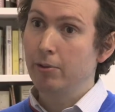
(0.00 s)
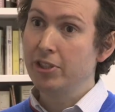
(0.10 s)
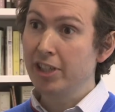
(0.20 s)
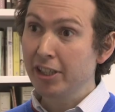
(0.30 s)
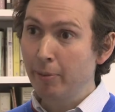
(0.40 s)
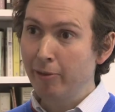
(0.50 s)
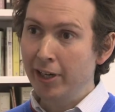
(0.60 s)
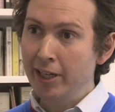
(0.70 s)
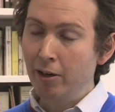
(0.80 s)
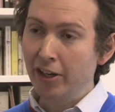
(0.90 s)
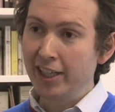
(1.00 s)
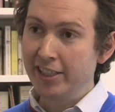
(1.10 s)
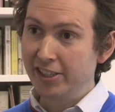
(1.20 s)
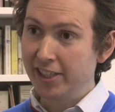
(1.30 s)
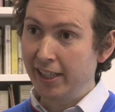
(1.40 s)
we started providing holidays
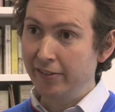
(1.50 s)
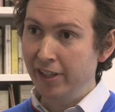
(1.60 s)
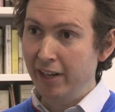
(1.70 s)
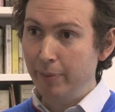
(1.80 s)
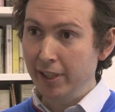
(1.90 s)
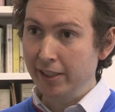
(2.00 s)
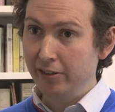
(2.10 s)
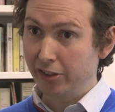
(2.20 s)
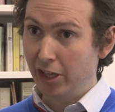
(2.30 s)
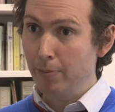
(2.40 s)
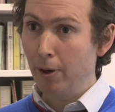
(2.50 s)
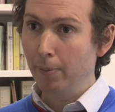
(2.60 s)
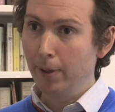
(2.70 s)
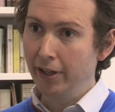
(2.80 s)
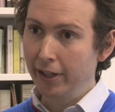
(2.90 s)
ourselves and they've been so
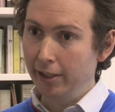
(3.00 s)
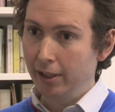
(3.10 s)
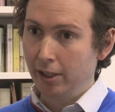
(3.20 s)
popular that